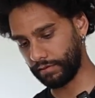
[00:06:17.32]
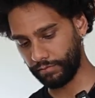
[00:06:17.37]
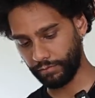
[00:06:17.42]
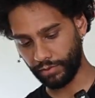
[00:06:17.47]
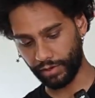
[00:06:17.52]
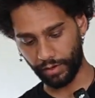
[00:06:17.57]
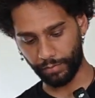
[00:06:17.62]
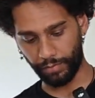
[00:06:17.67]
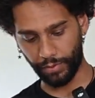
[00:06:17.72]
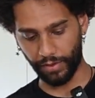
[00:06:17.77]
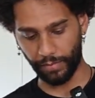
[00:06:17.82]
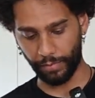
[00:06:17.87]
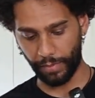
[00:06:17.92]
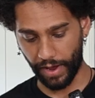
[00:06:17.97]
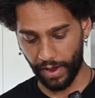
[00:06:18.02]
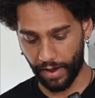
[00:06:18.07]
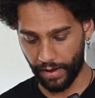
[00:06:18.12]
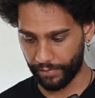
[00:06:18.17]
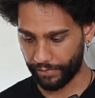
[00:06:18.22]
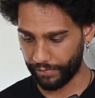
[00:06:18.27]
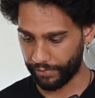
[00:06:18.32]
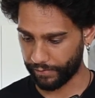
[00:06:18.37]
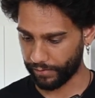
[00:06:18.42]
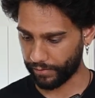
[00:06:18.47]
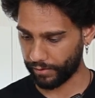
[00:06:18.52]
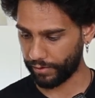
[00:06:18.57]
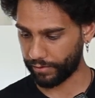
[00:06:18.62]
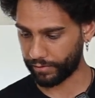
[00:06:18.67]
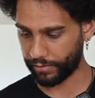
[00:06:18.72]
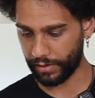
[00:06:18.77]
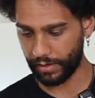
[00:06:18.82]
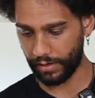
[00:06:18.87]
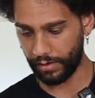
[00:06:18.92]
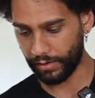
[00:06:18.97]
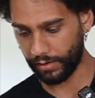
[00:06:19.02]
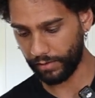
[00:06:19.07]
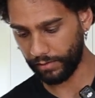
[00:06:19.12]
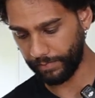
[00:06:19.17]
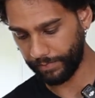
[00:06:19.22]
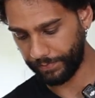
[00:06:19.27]
We're gonna put the pav on
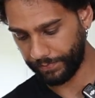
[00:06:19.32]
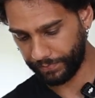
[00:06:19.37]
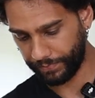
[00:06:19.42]
here.